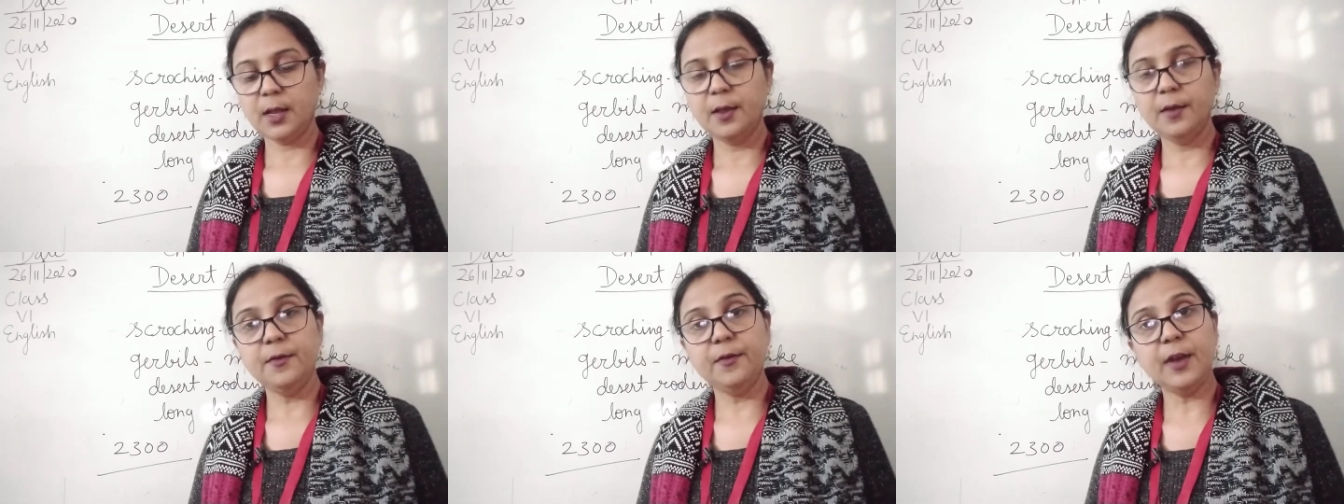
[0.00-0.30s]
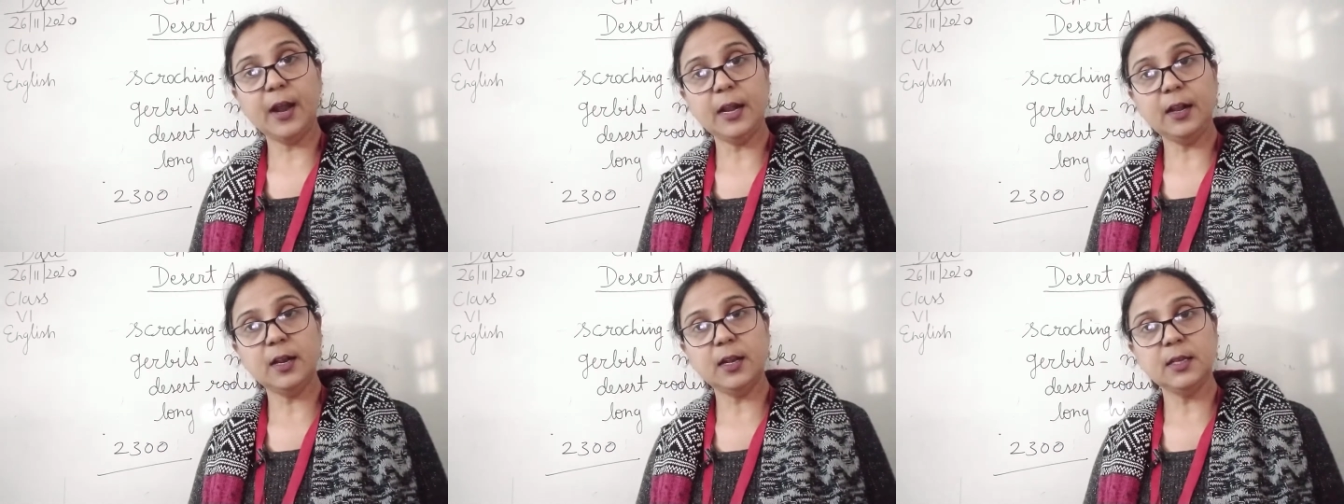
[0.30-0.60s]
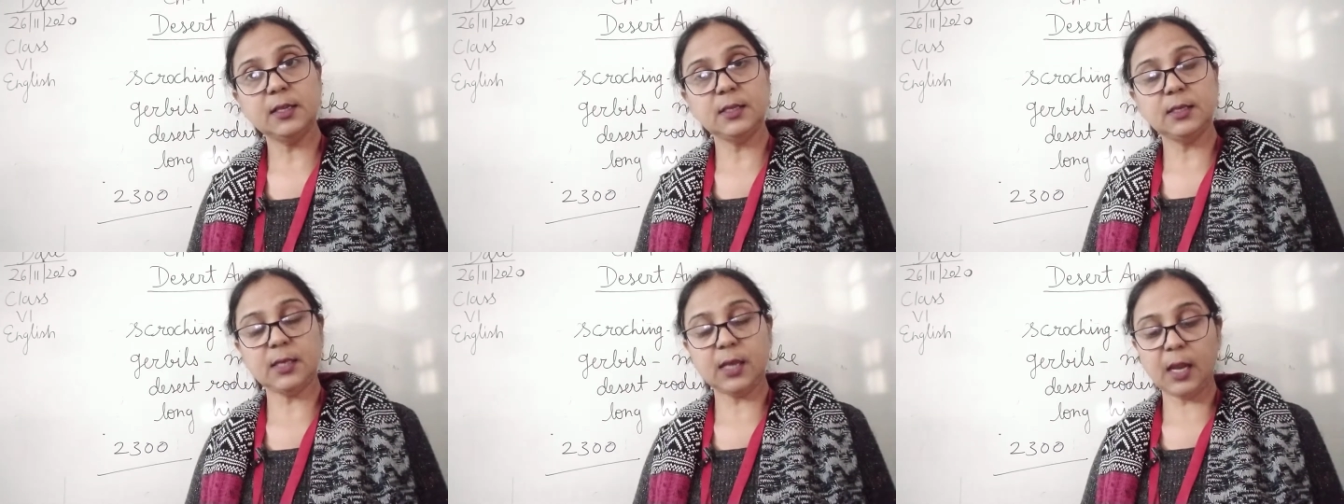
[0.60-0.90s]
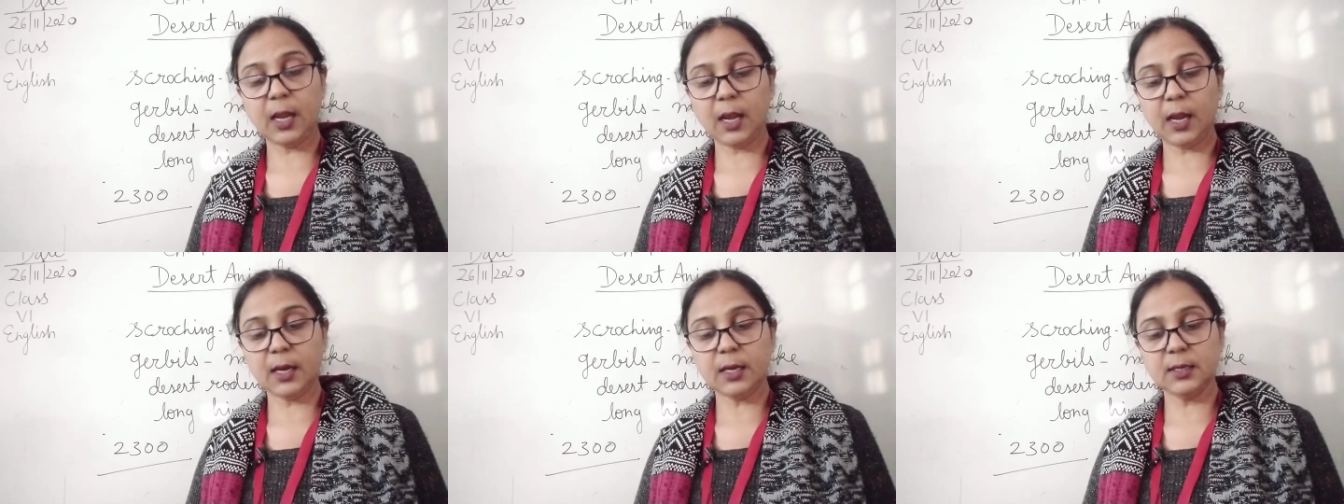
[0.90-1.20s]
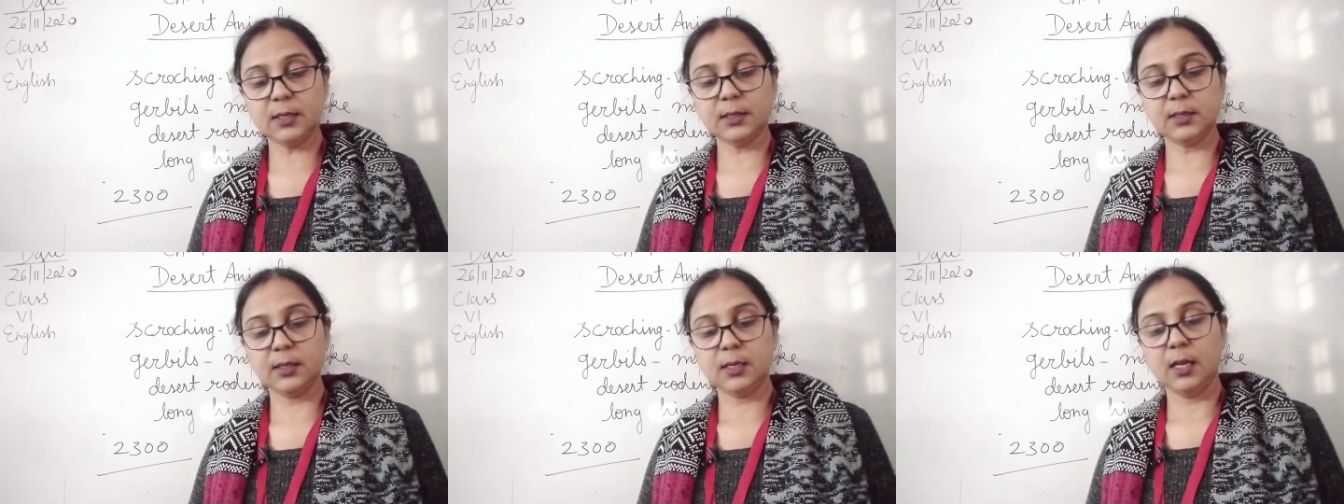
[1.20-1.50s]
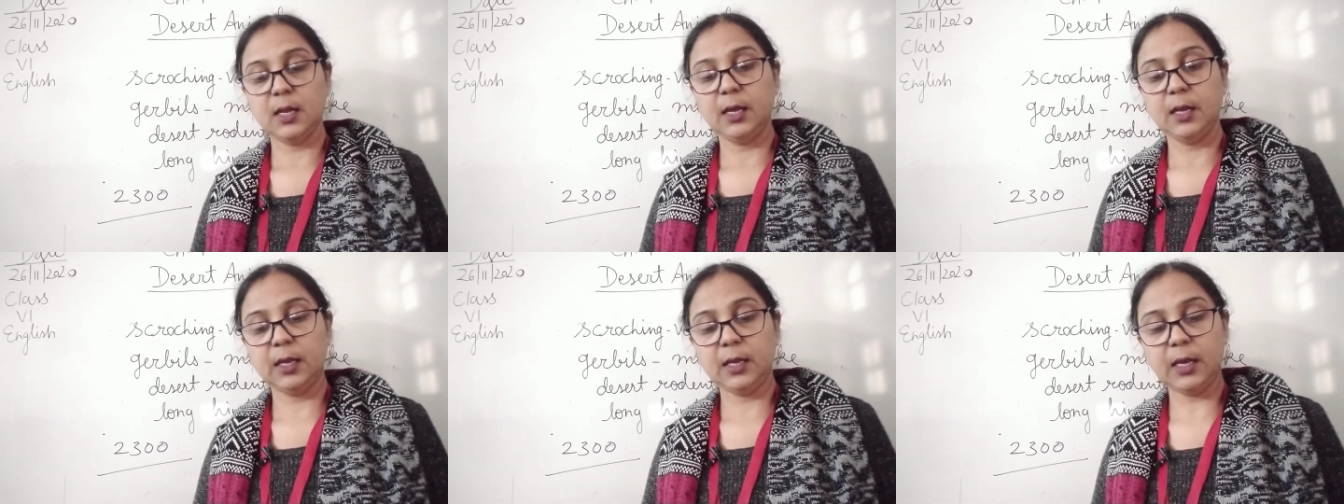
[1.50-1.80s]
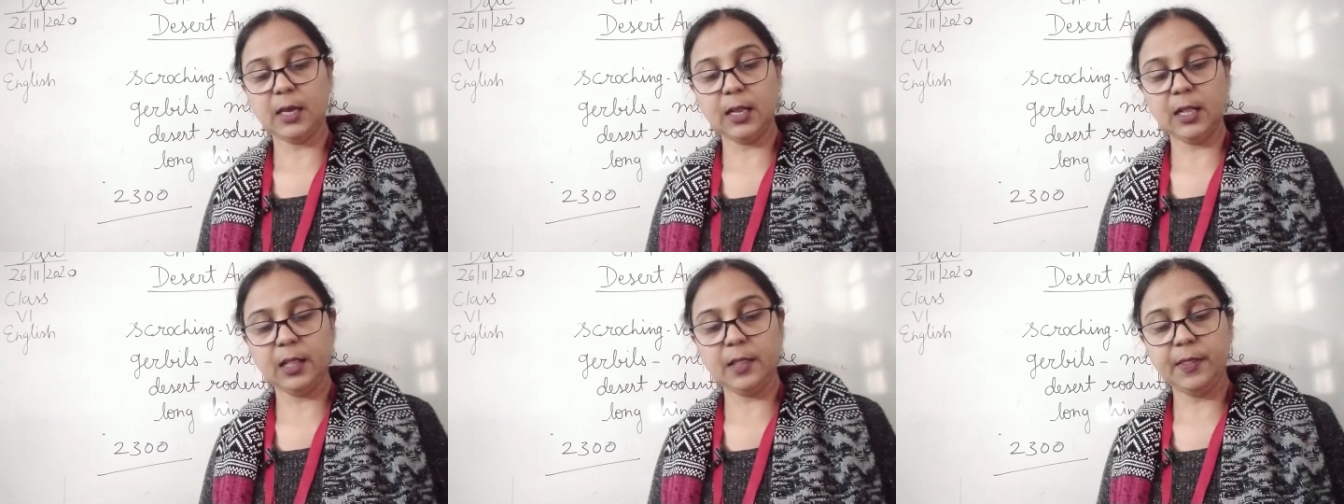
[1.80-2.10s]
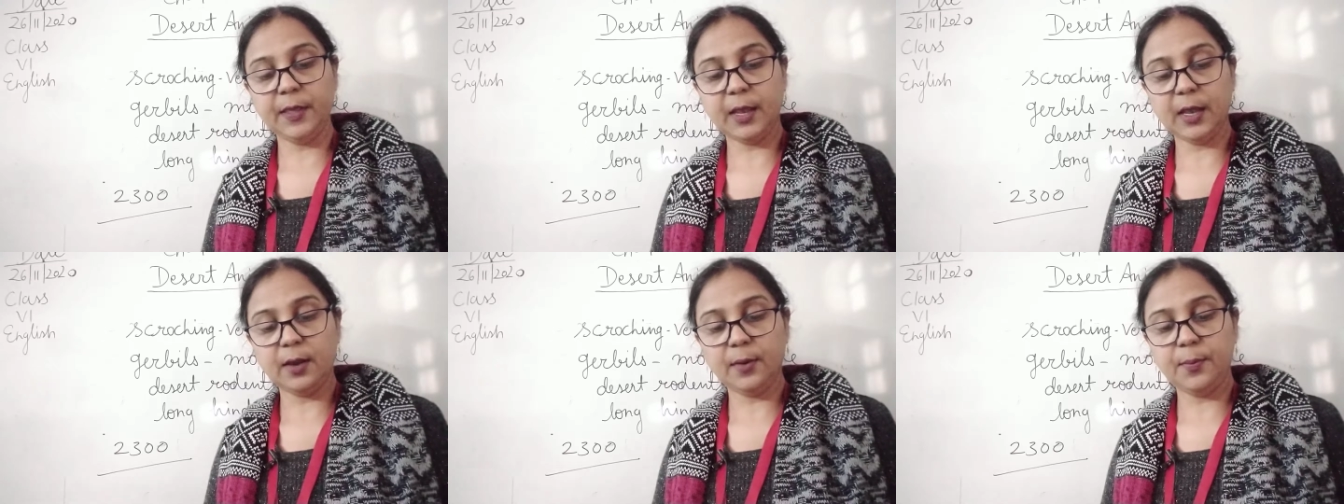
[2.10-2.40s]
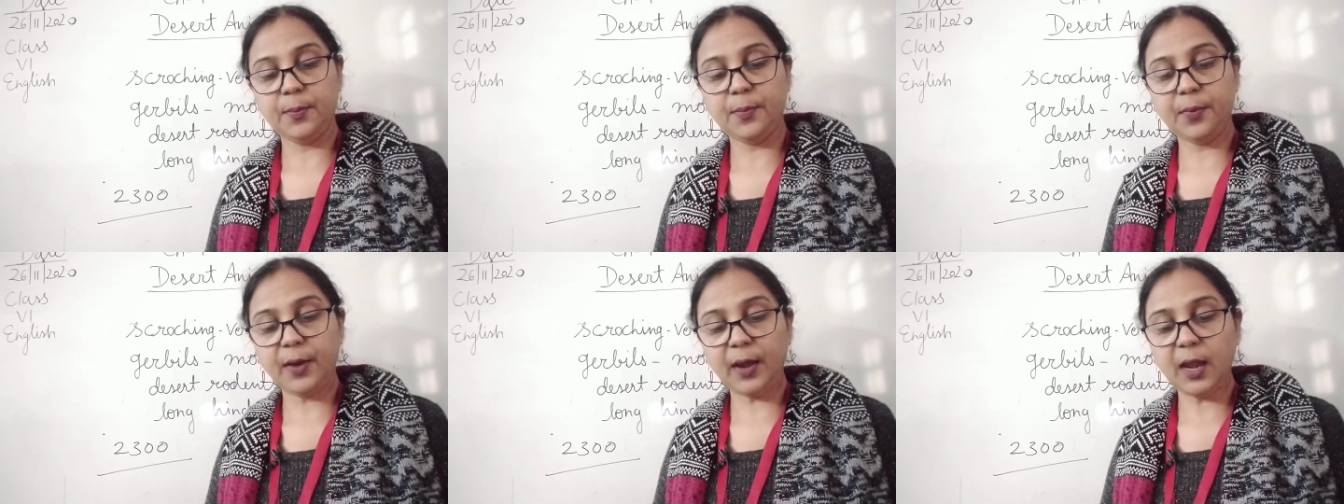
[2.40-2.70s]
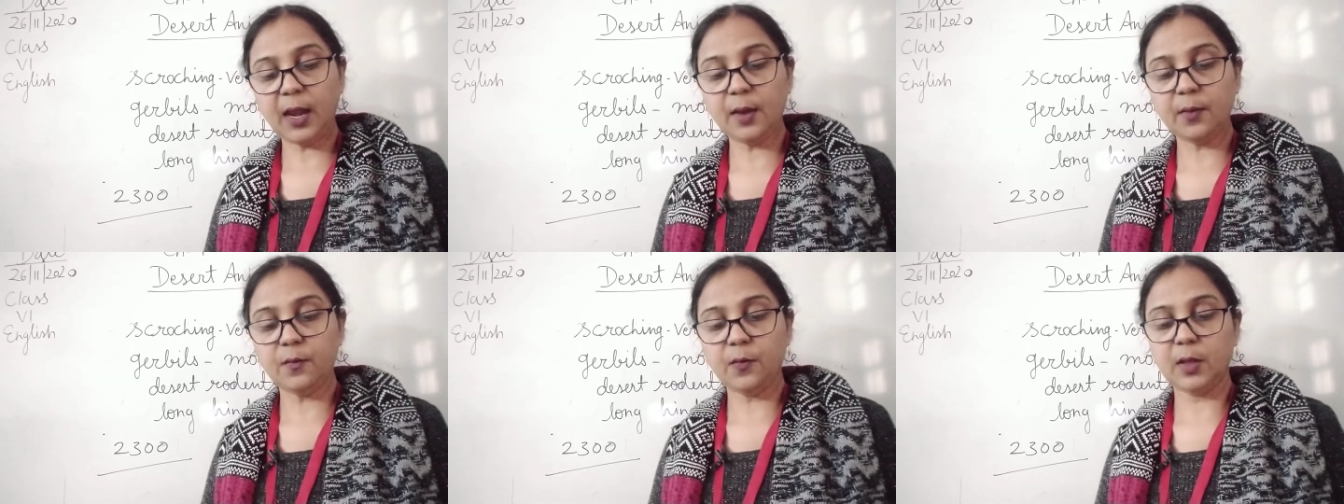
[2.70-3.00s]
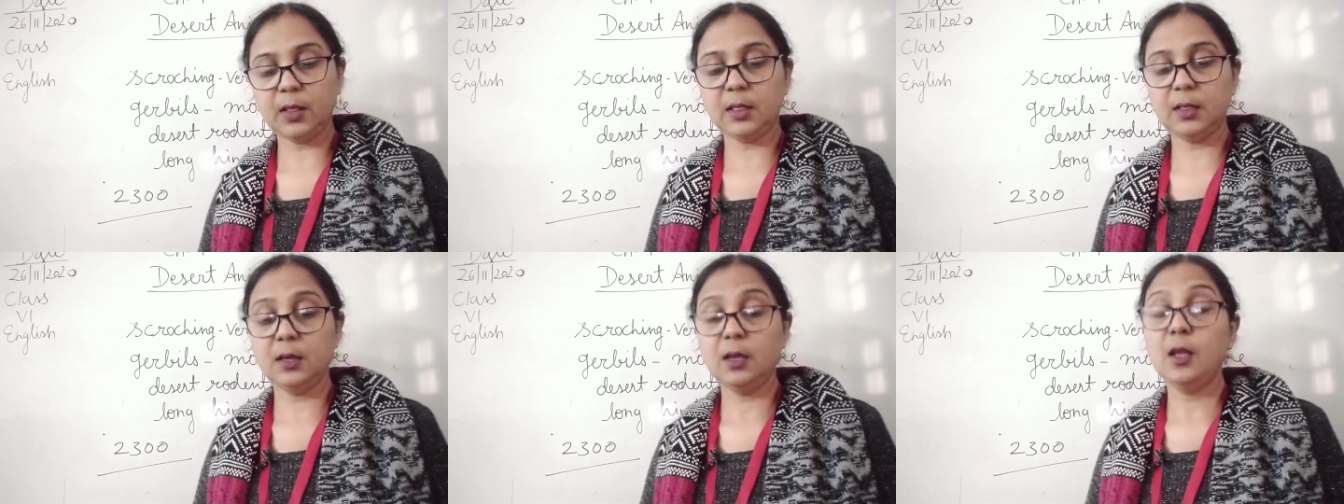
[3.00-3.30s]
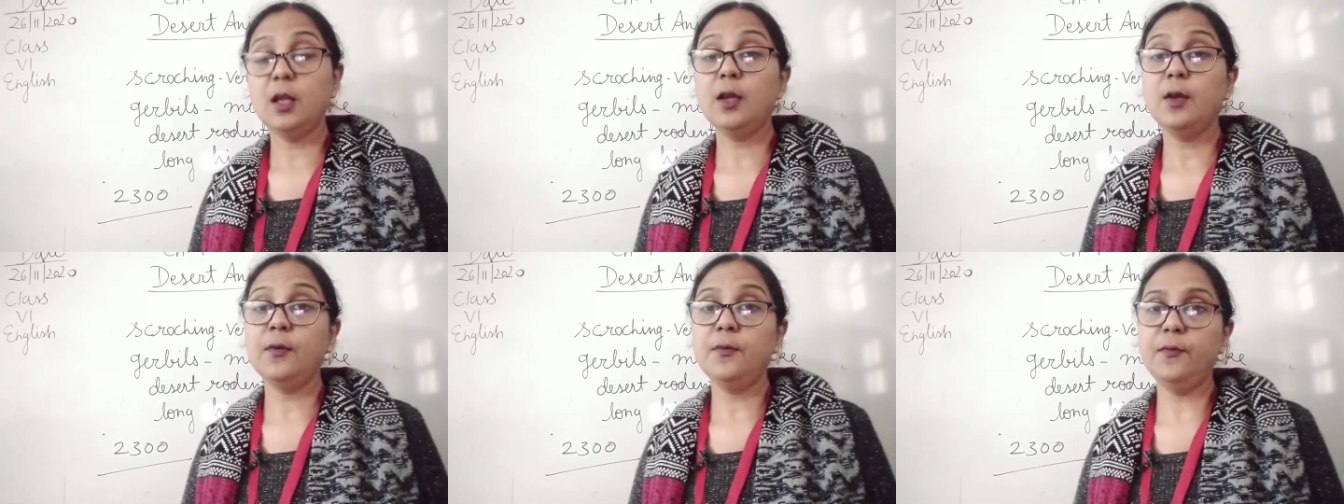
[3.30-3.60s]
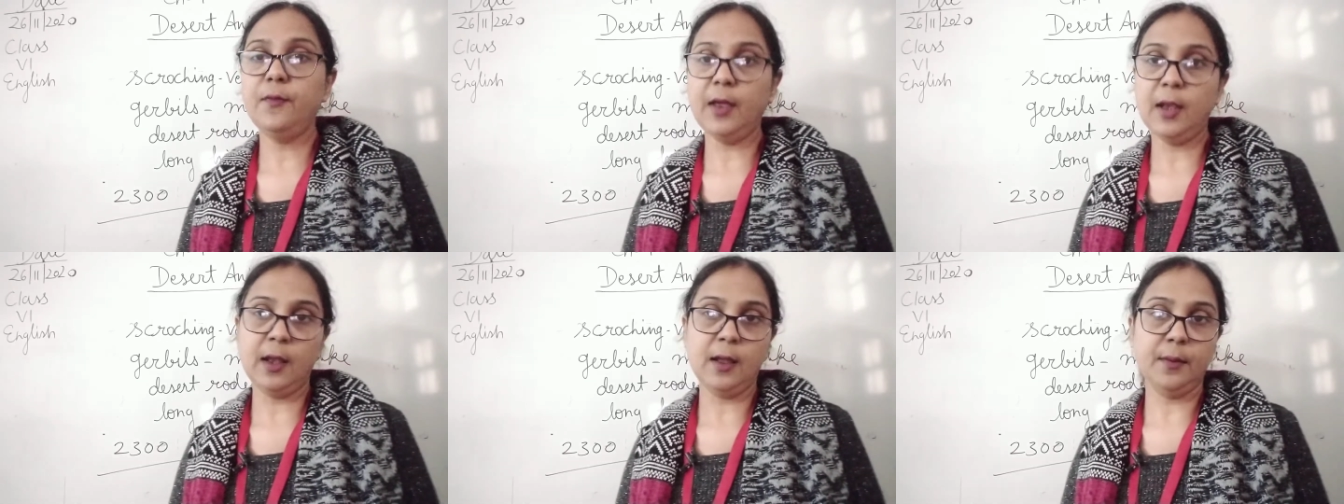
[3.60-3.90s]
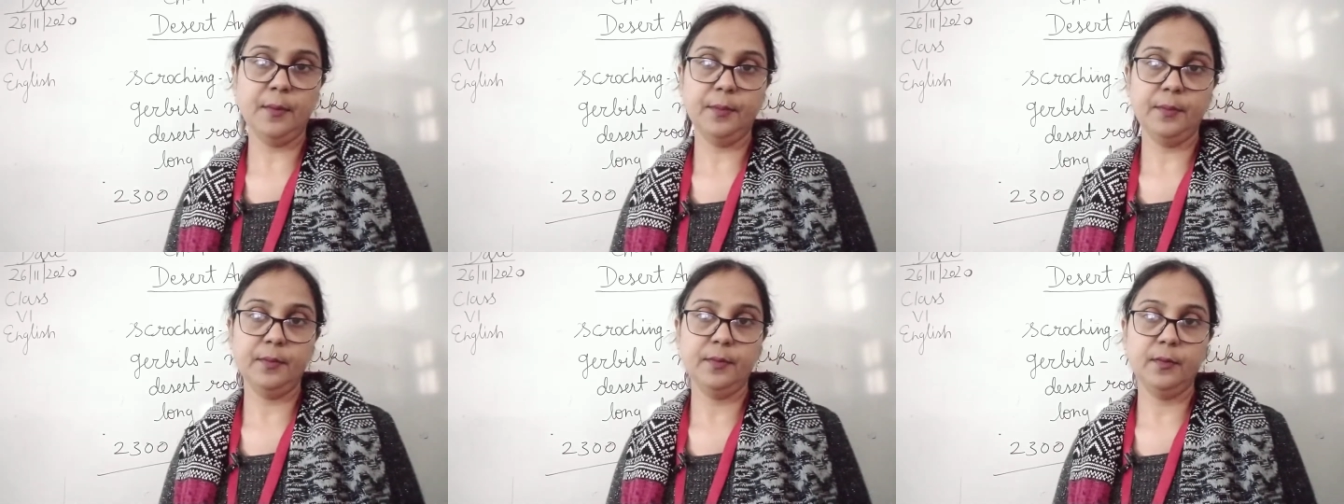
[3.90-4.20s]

Rattlesnakes kill their prey with venom.